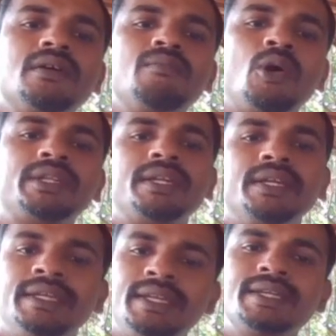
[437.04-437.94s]
both an
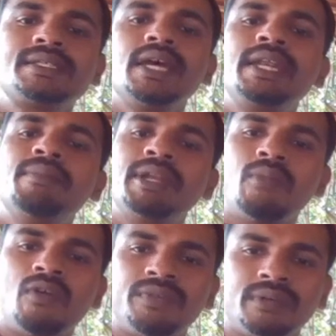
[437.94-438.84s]
igneous and a
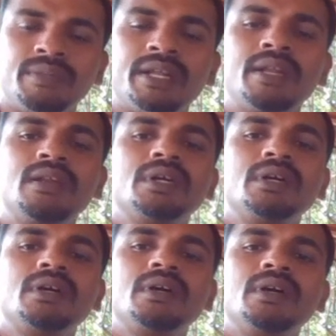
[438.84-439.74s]
metamorphic mineral
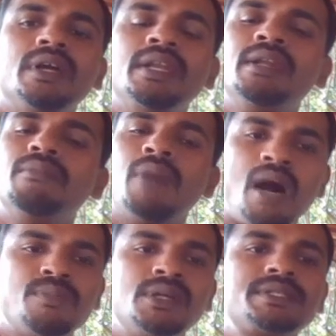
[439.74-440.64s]
in
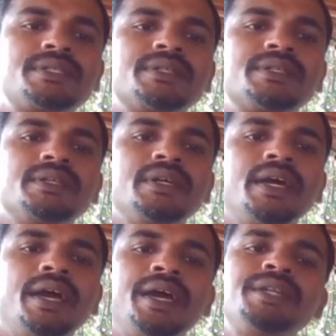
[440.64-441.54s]
marbles
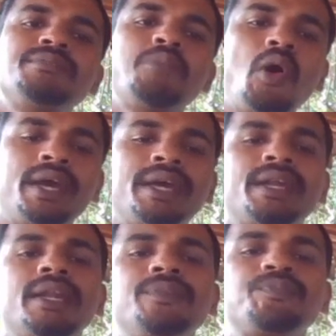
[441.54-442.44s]
and more
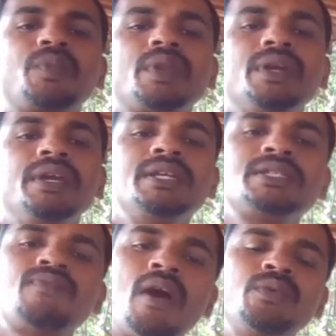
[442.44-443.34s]
rarely it
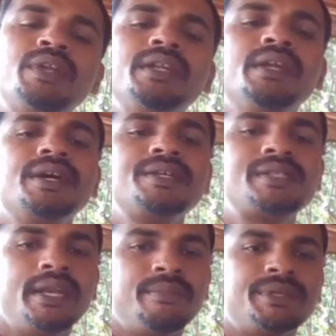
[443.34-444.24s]
is found in
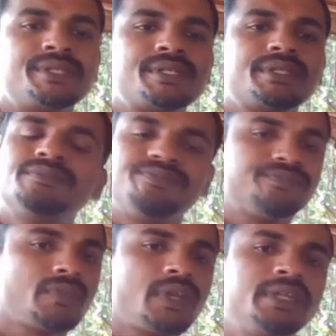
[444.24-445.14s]
sediments.
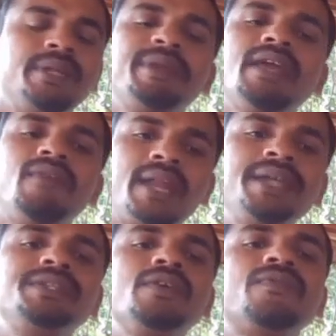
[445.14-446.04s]
The typical
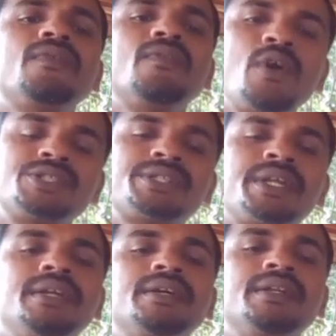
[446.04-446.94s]
variety of
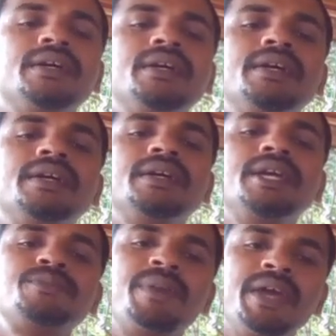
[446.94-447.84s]
forsterite
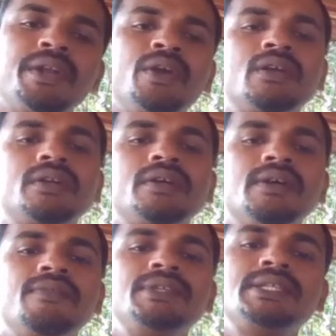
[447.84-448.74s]
is peridot
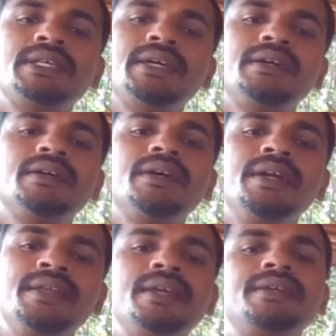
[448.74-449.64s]
which is a
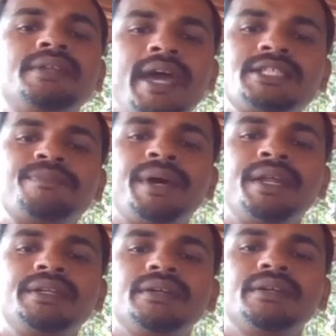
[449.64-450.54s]
green
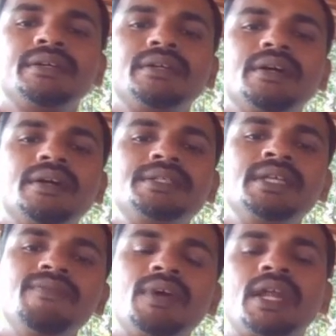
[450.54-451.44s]
transparent
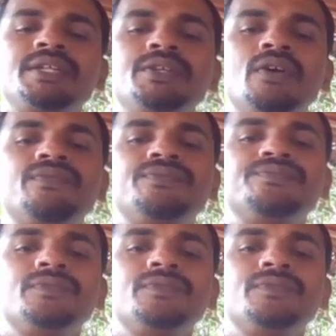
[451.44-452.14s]
gem variety of